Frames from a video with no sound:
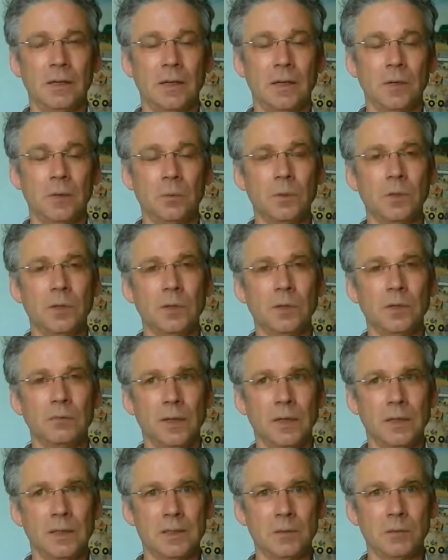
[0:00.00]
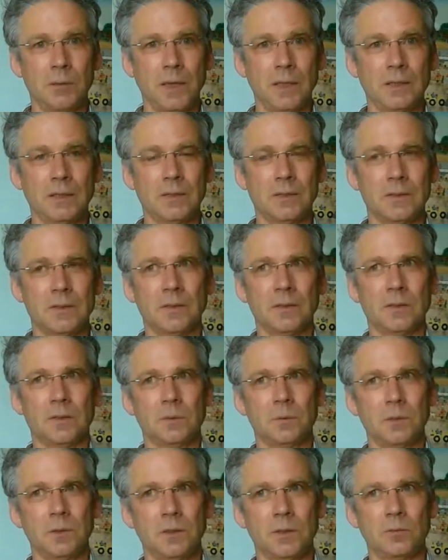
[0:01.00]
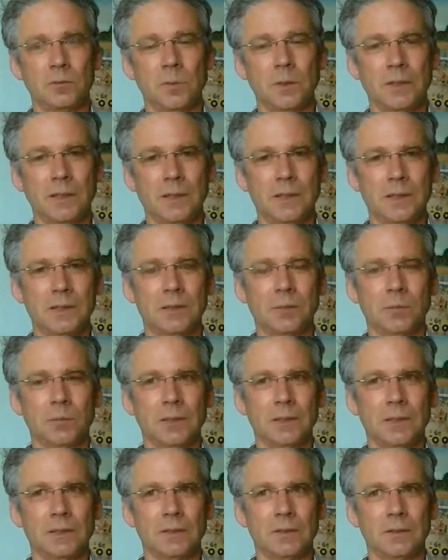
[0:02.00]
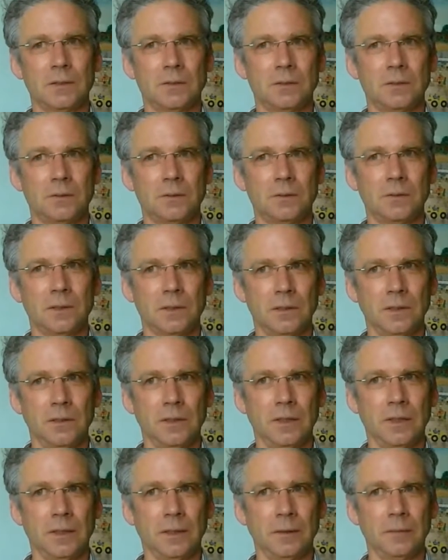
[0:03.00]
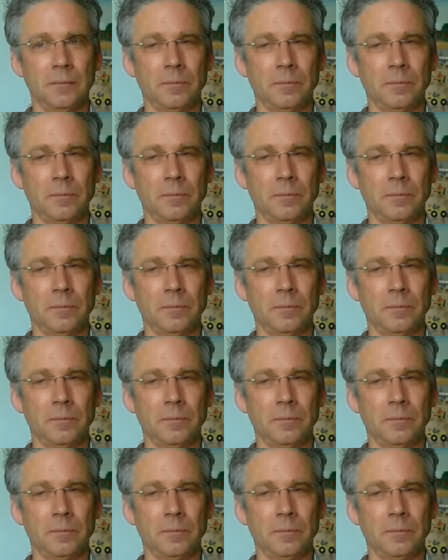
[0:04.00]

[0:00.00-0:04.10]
it wouldn't have actually mattered, so she wouldn't have been as committed to doing the learning.